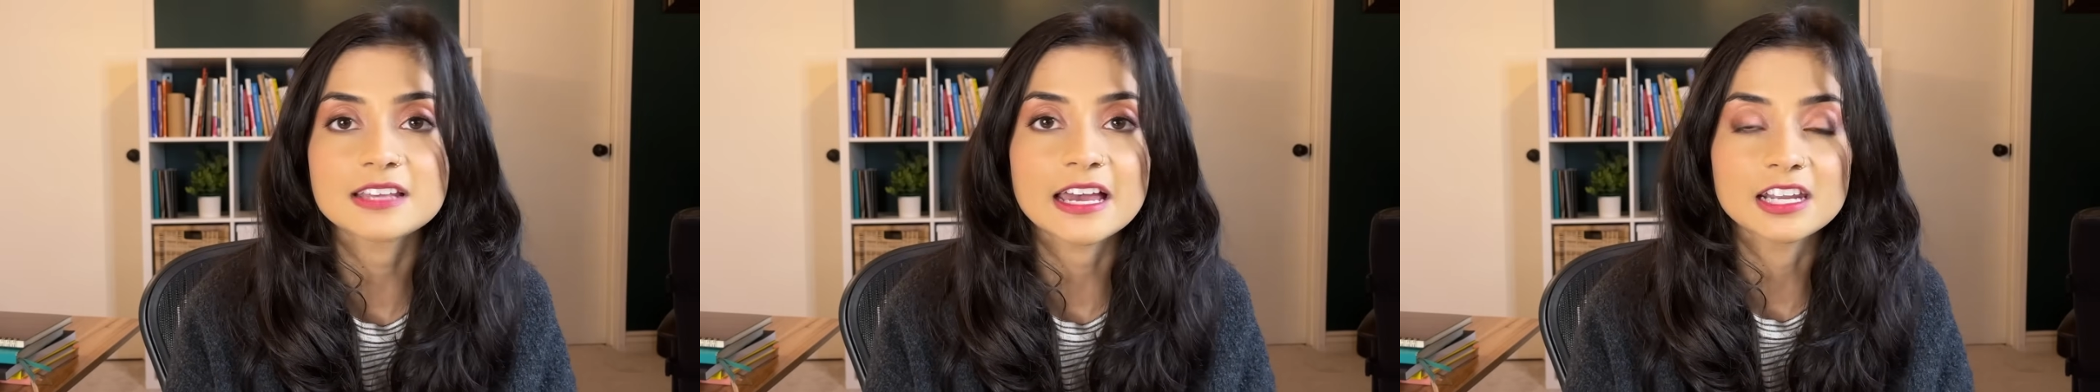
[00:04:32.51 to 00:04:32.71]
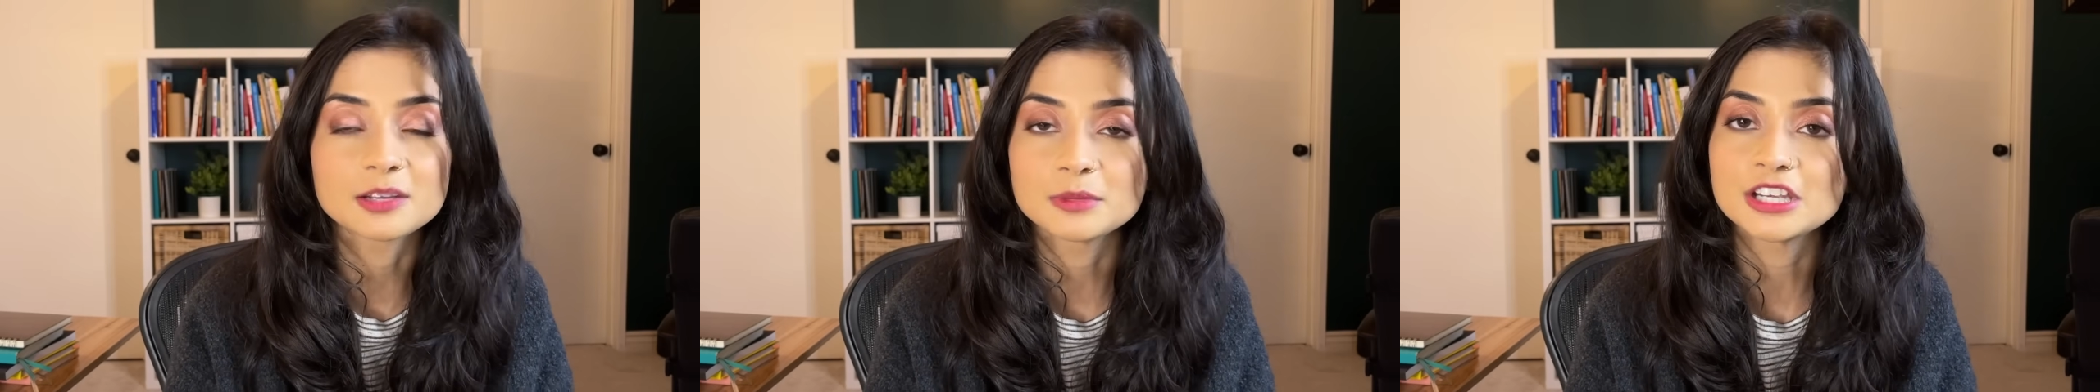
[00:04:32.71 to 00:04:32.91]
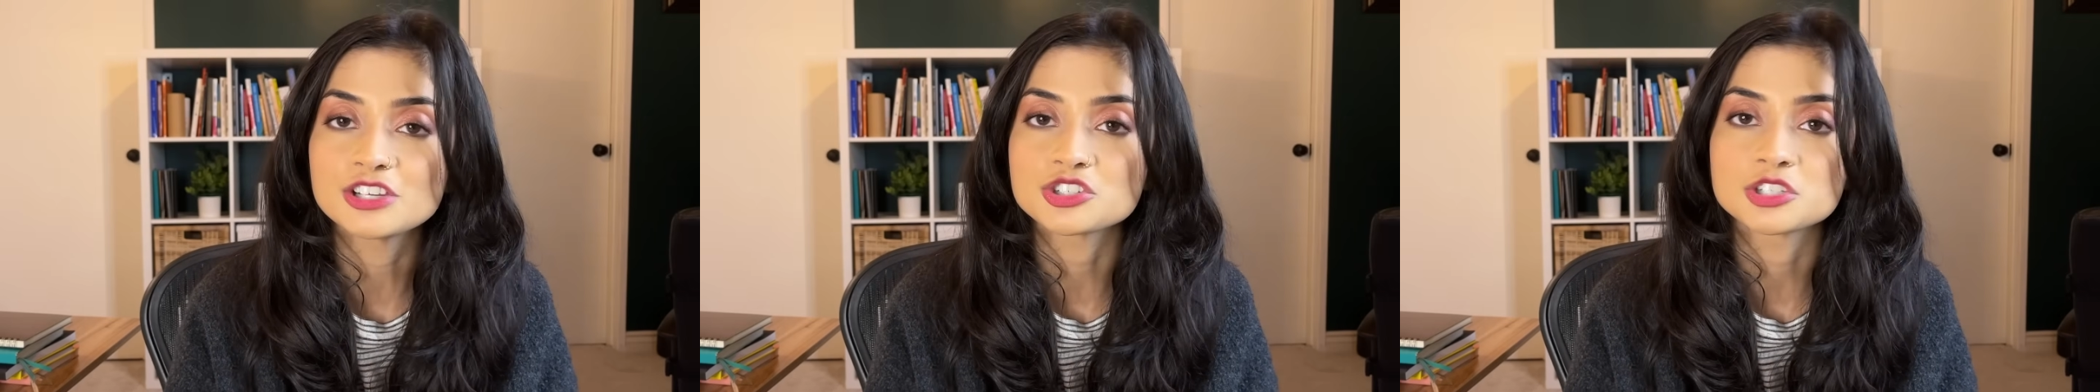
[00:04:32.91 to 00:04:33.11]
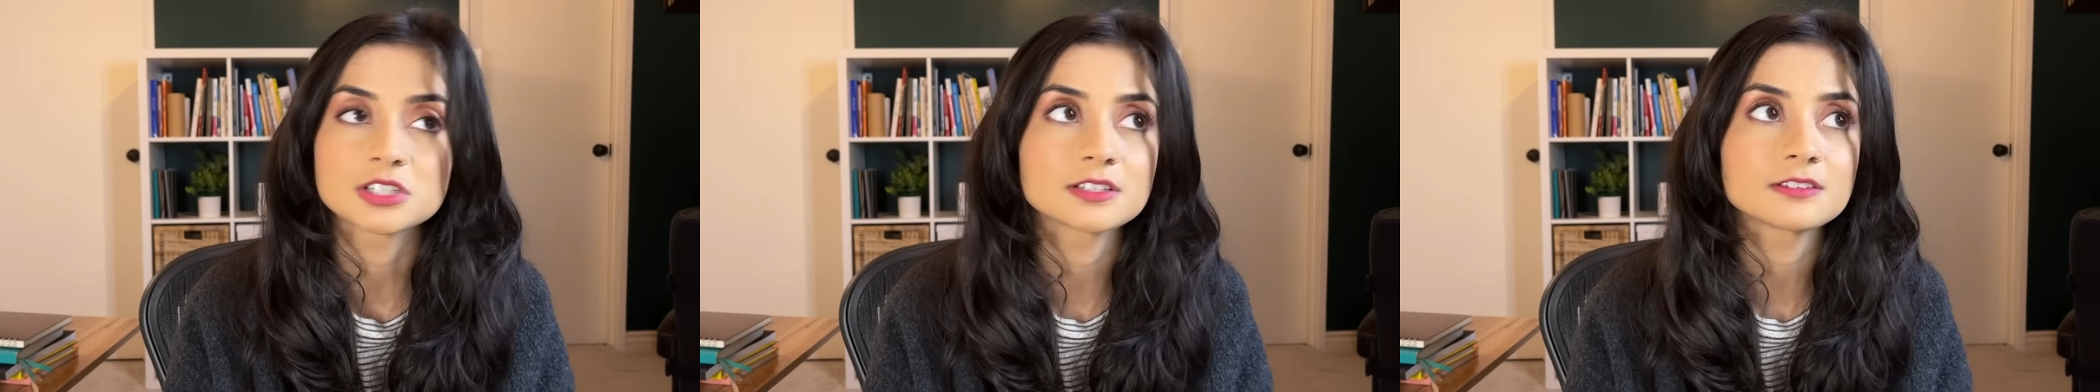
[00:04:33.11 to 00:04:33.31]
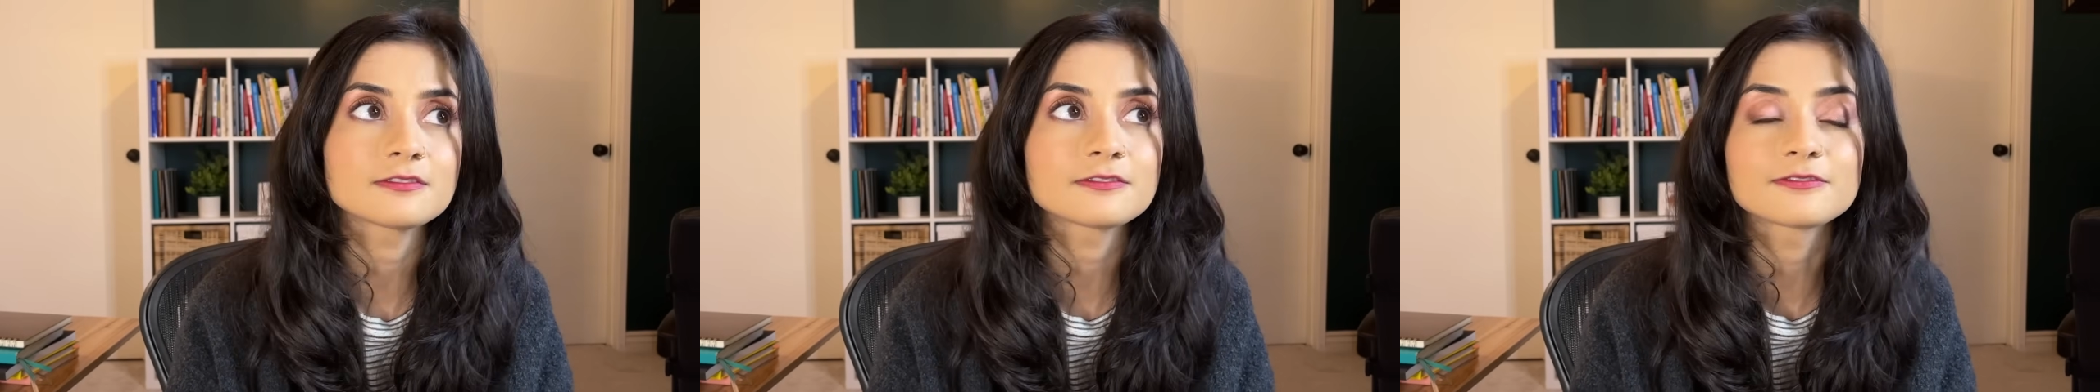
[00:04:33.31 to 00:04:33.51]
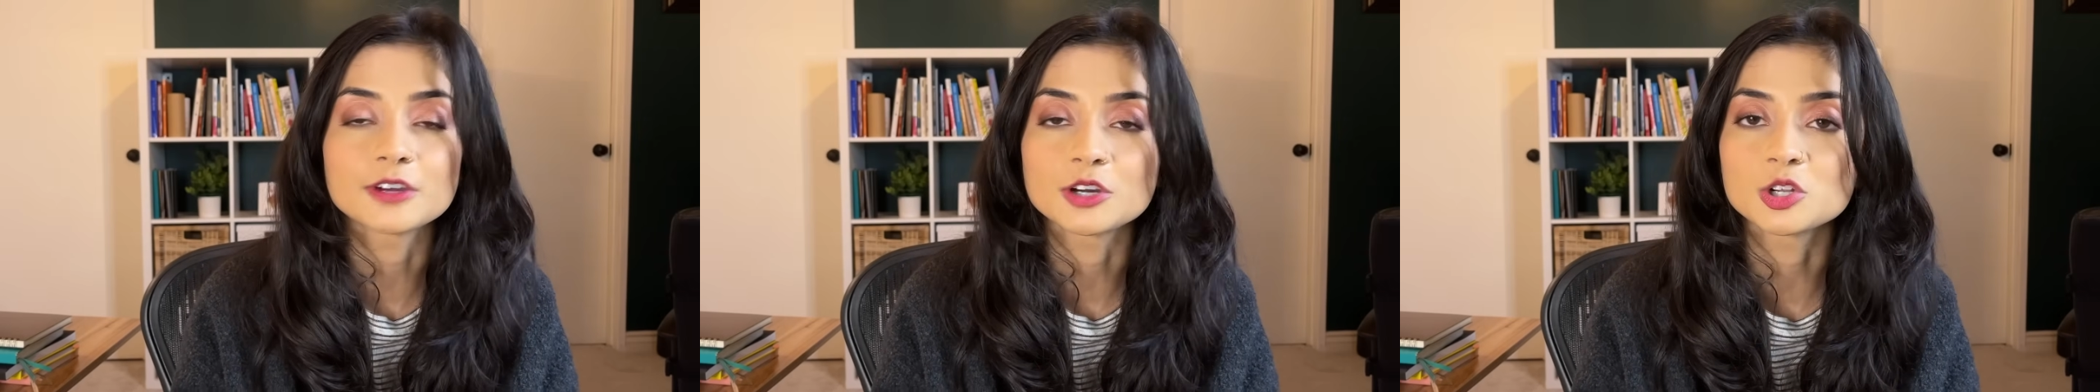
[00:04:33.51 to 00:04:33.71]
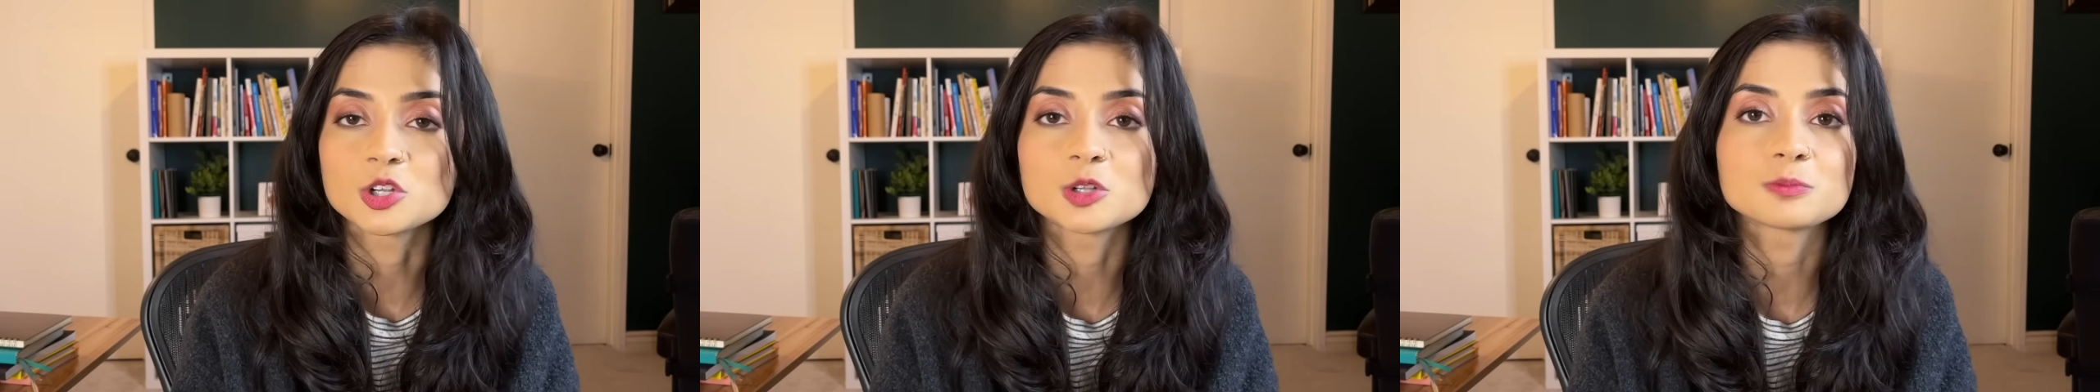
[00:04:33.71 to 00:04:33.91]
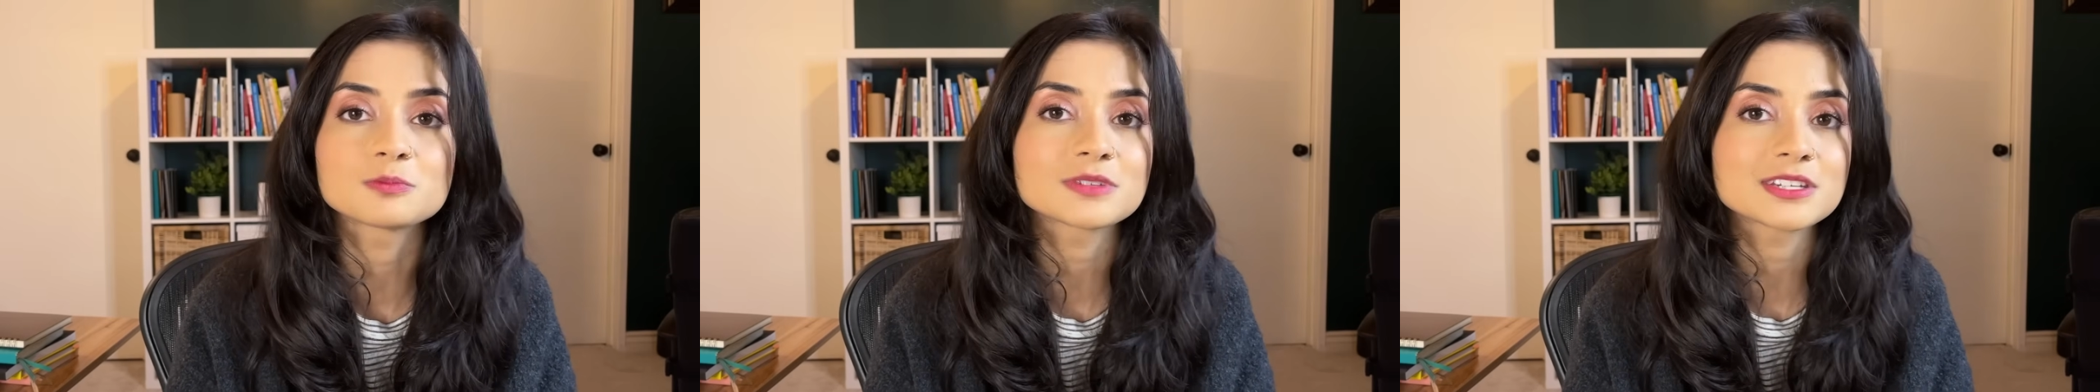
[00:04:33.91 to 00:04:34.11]
animation,
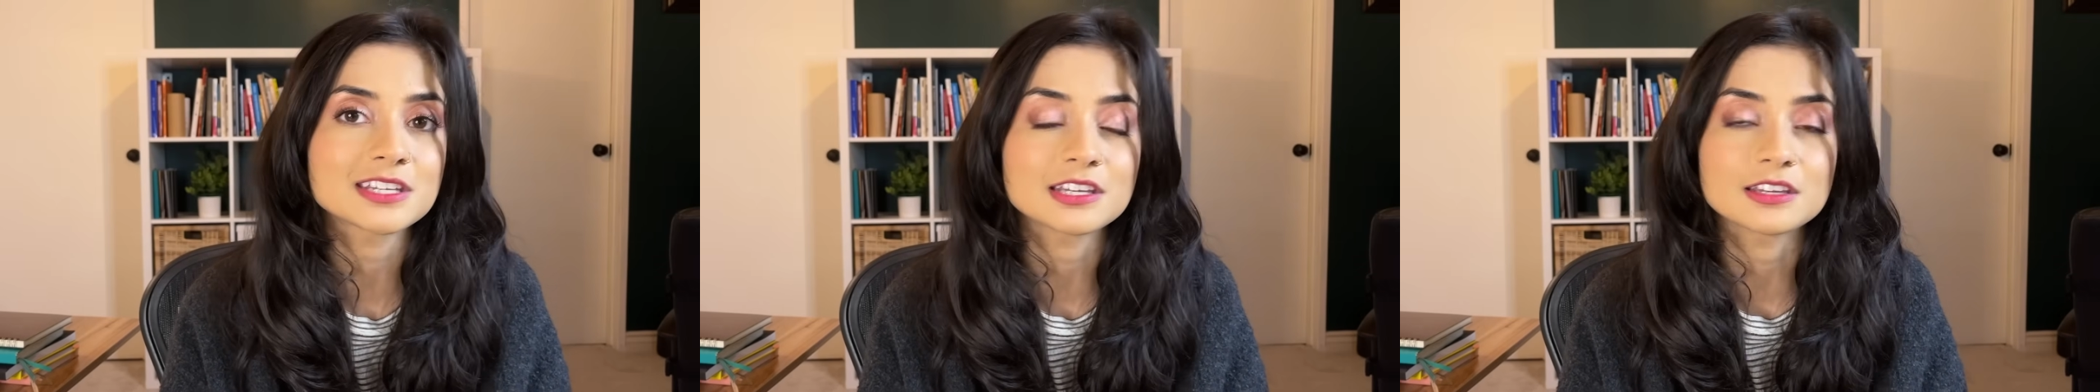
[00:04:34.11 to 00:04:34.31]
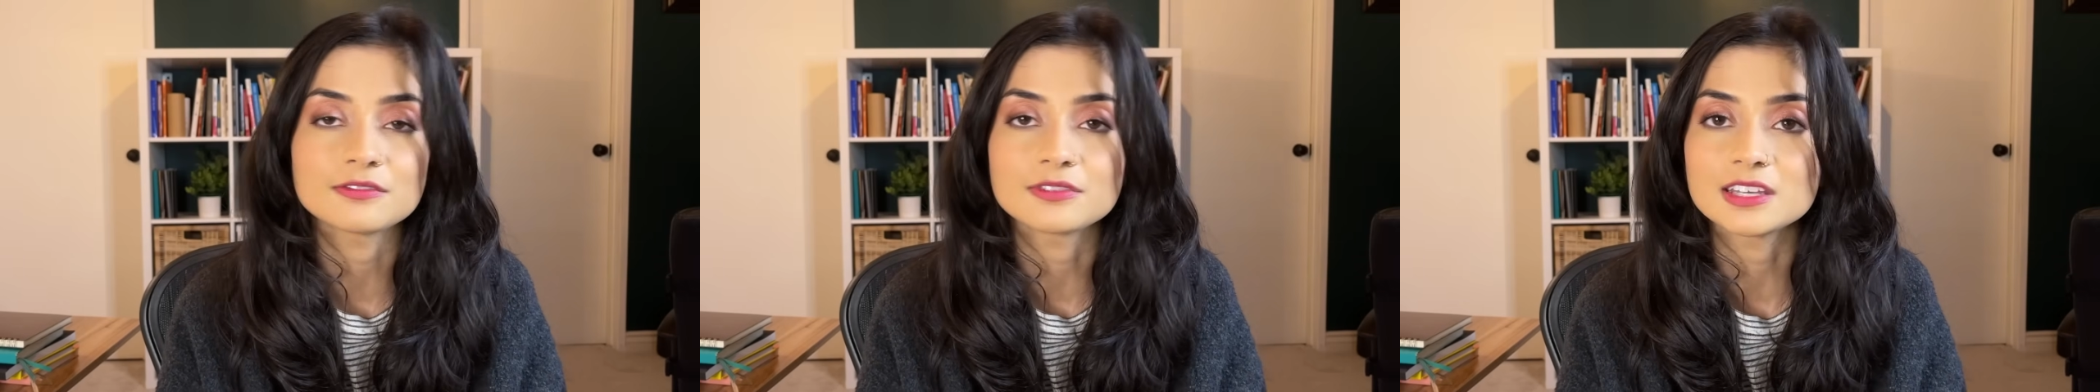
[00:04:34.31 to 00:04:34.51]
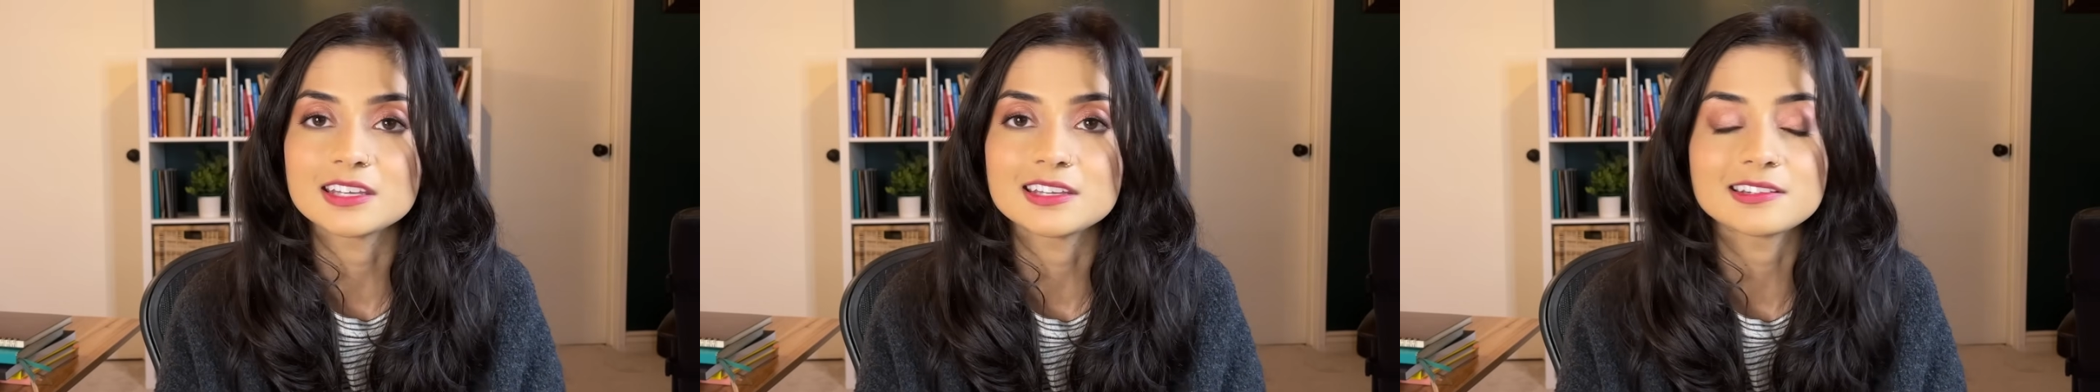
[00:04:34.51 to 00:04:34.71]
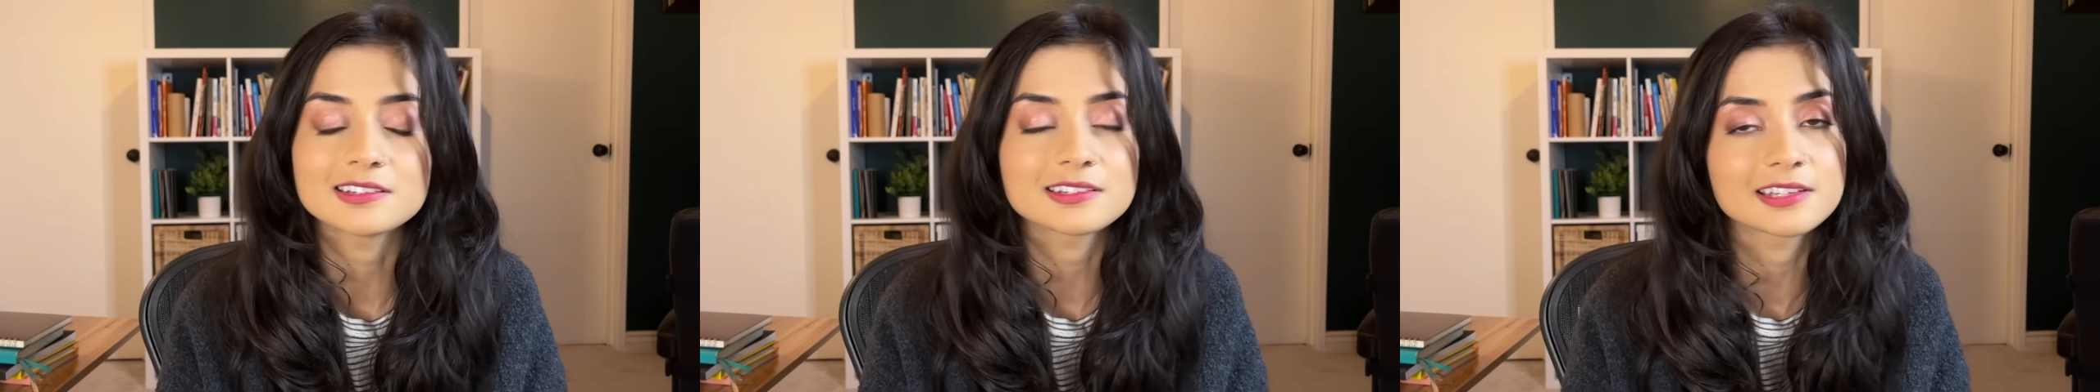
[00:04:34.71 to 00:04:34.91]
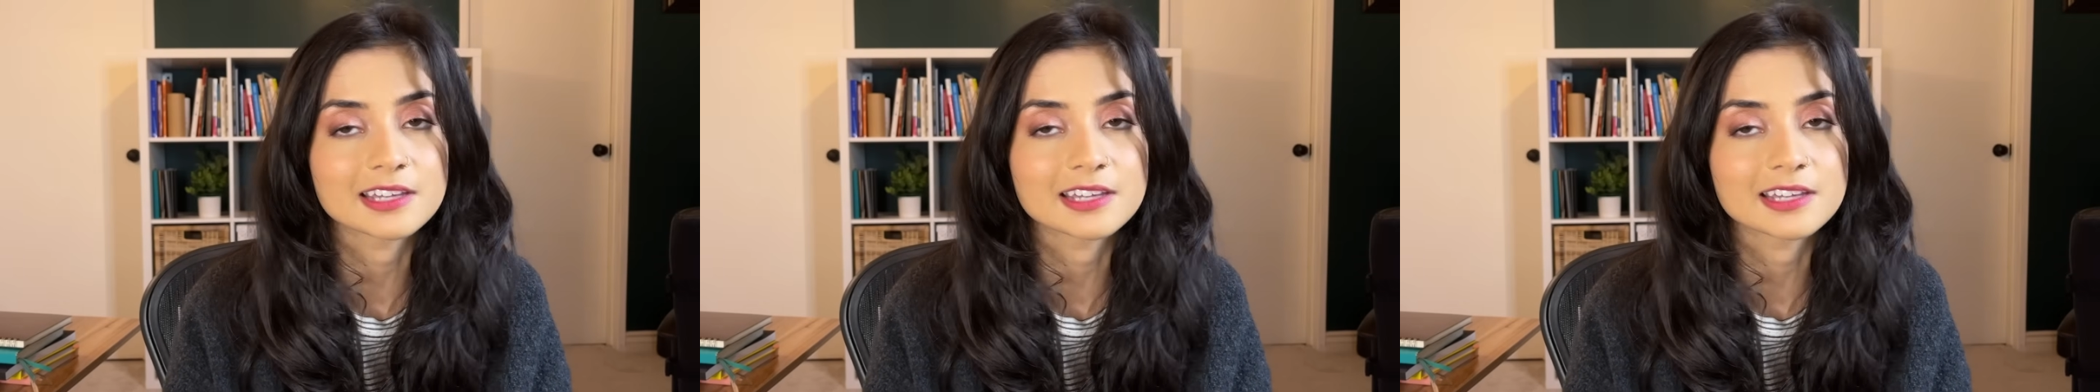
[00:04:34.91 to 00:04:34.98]
film, TV,